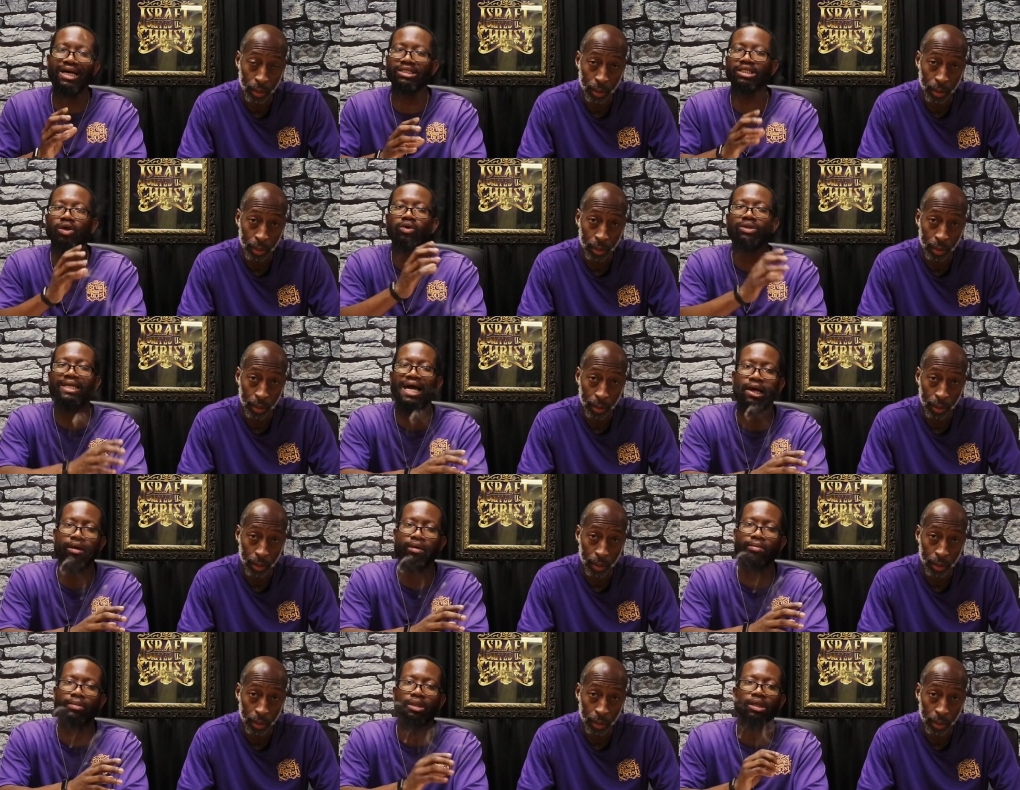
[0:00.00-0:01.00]
Speaker 1: High chose
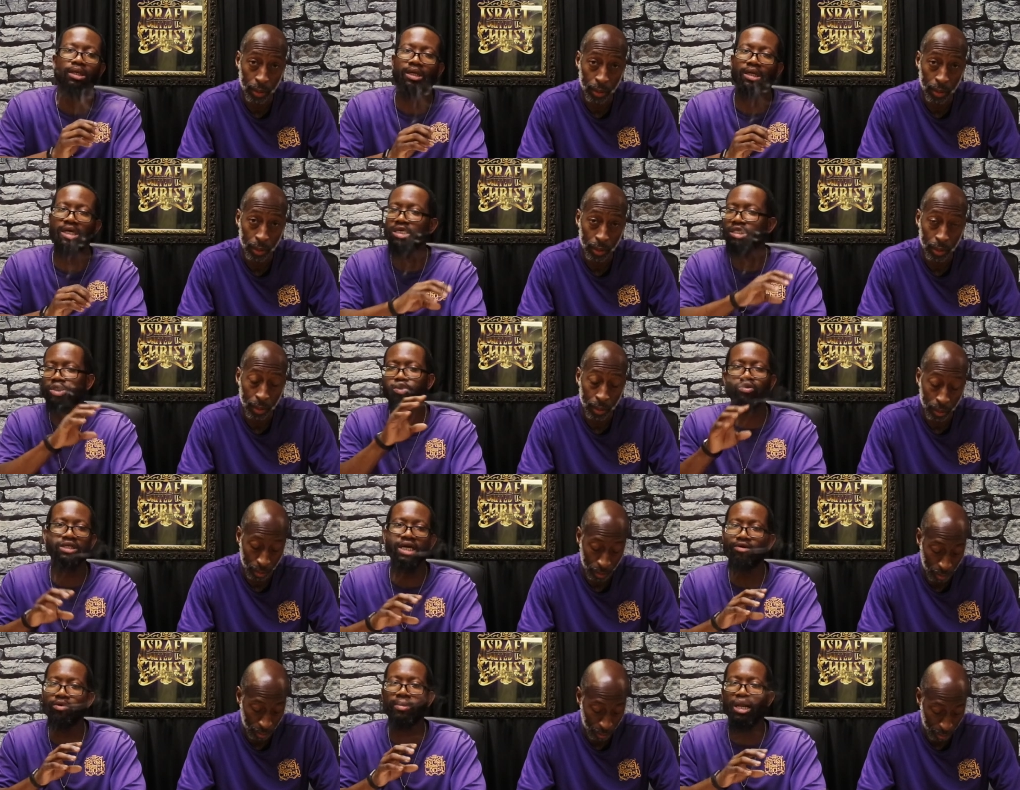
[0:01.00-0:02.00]
Adam. He didn't
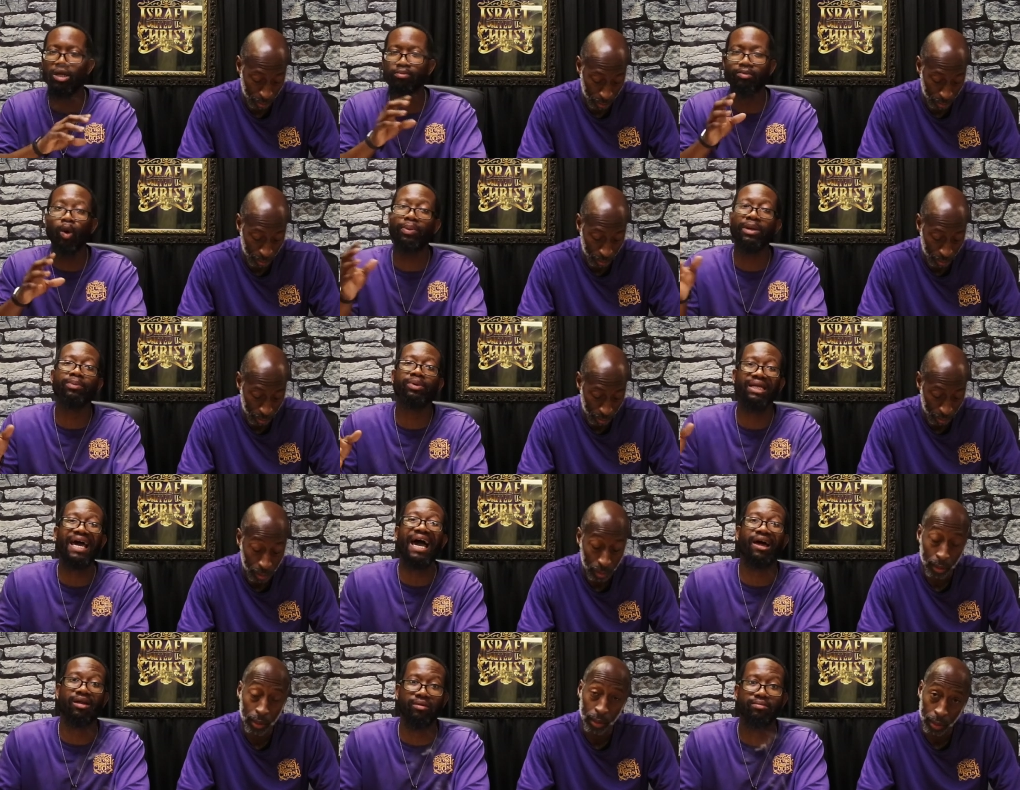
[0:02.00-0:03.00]
choose everybody. There's more people than
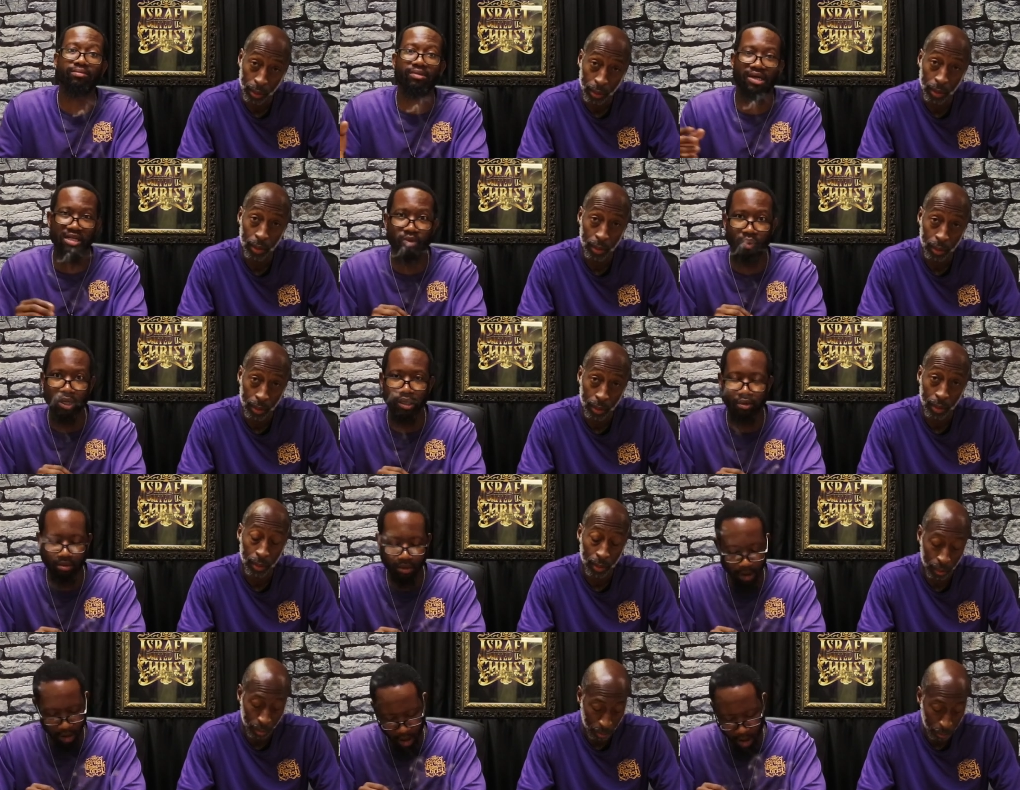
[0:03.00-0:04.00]
Adam as well,
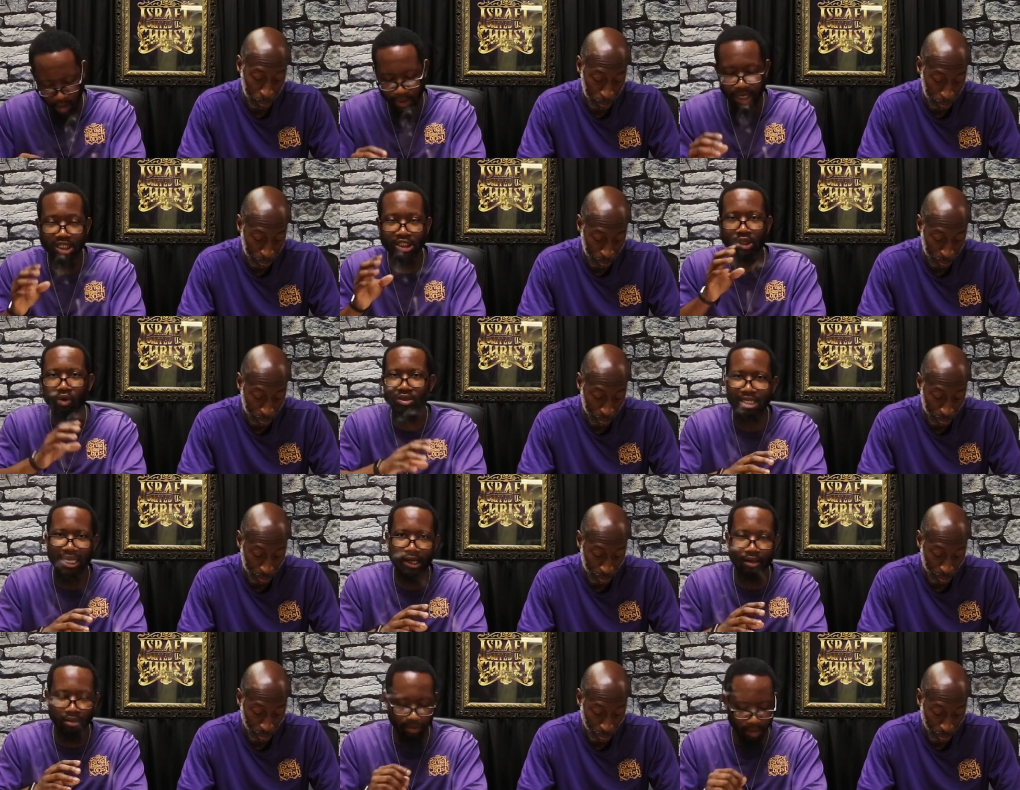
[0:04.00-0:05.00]
but he chose
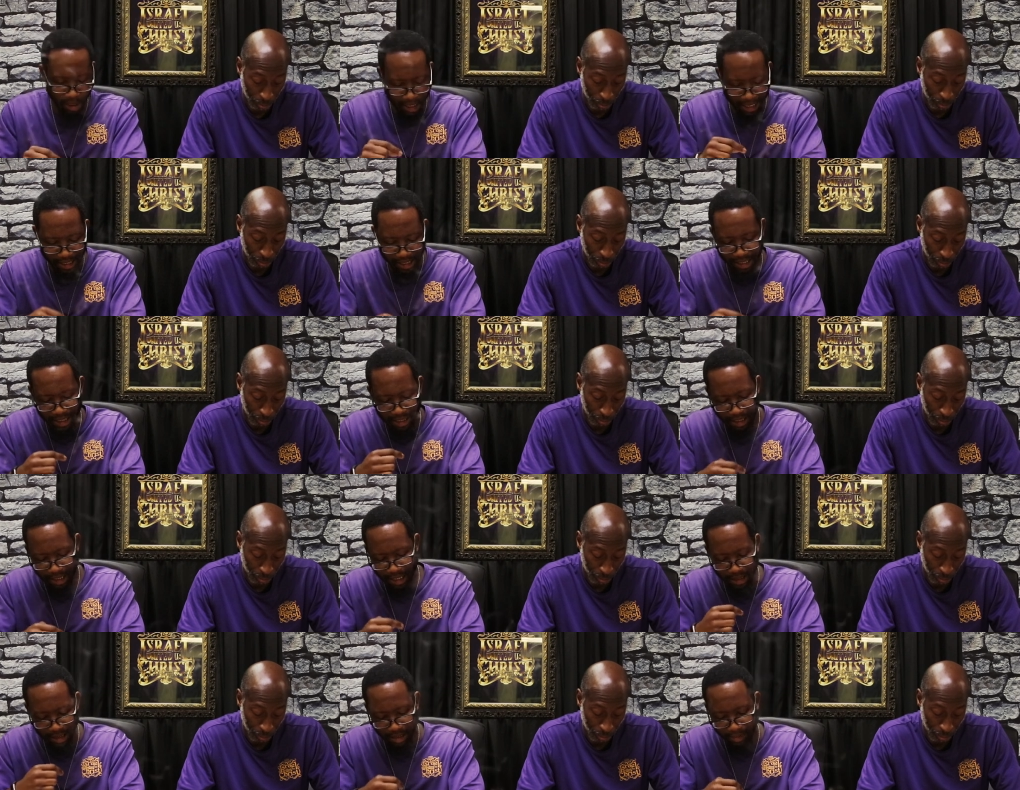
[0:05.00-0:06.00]
Adam. And then it
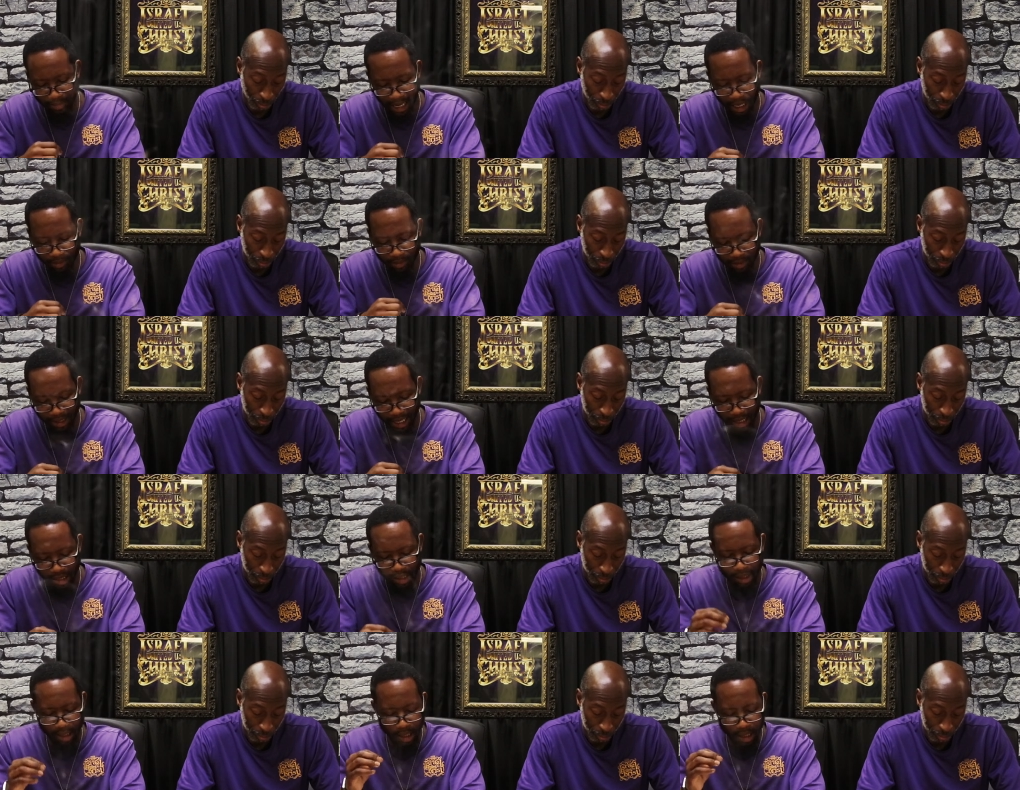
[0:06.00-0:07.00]
says at the bottom of
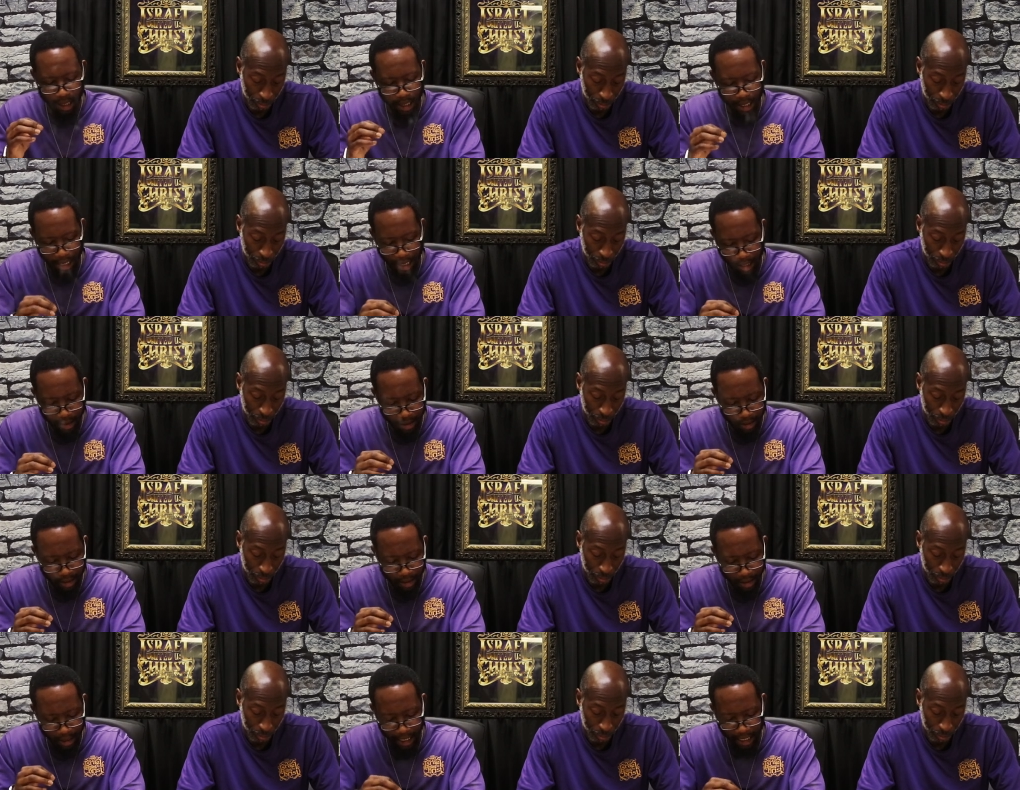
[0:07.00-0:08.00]
that,
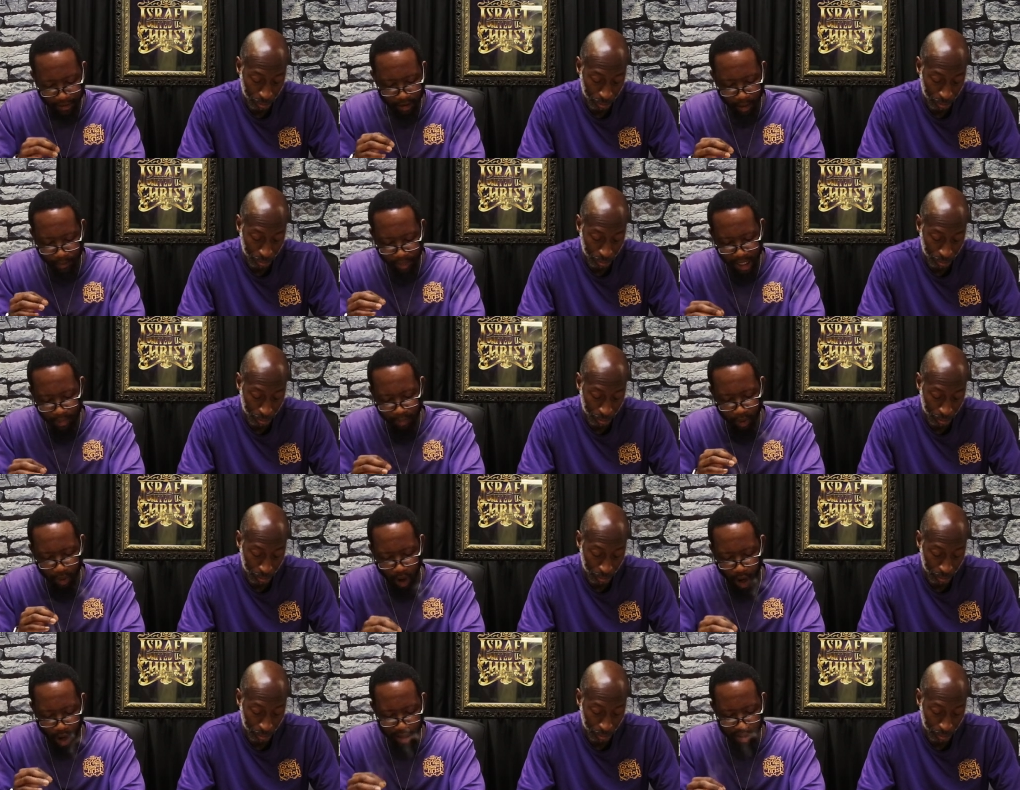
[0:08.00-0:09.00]
uh, and the
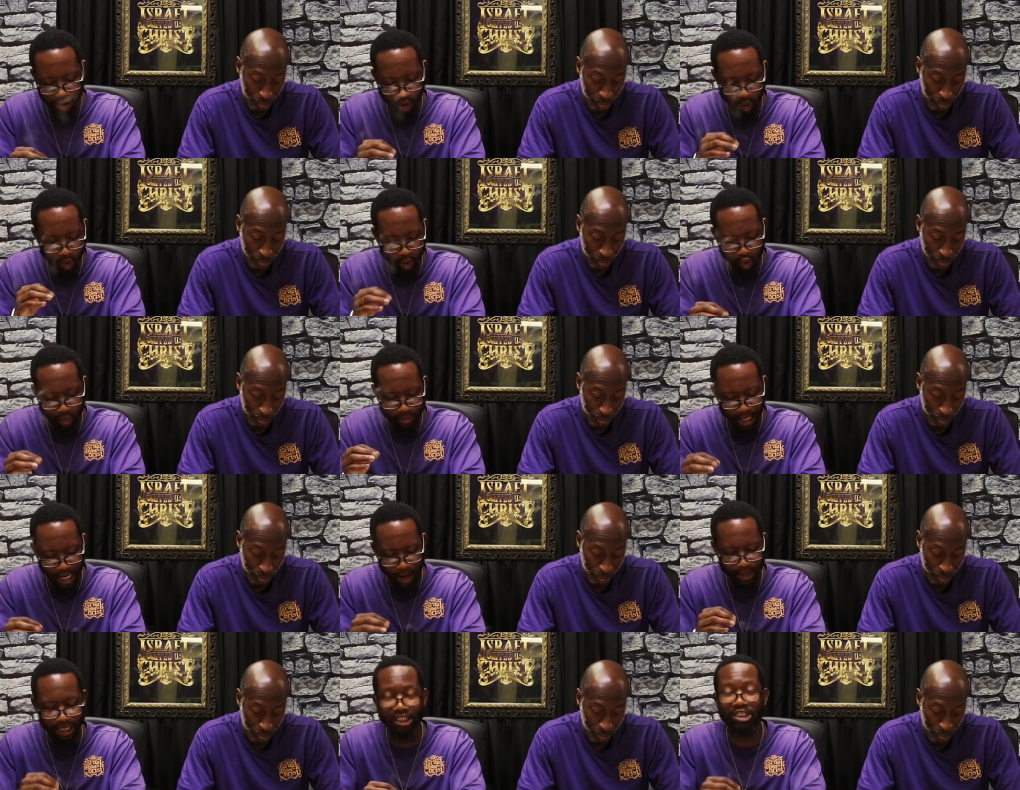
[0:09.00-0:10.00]
people also whom
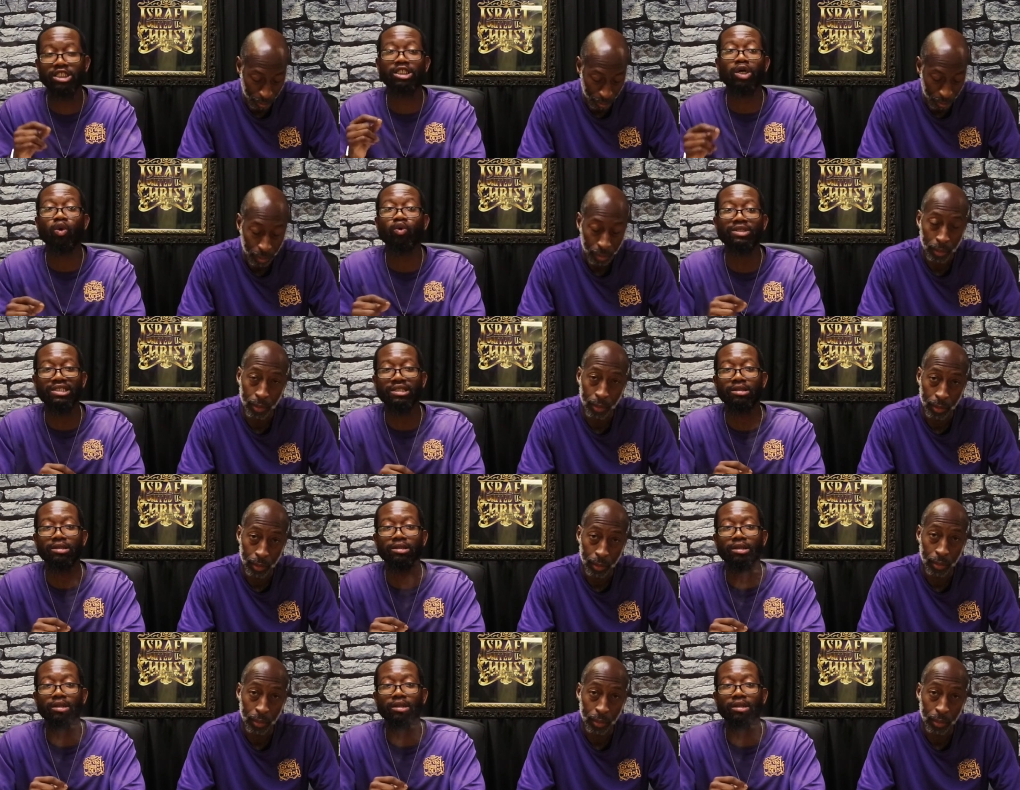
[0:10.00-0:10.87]
thou hast chosen.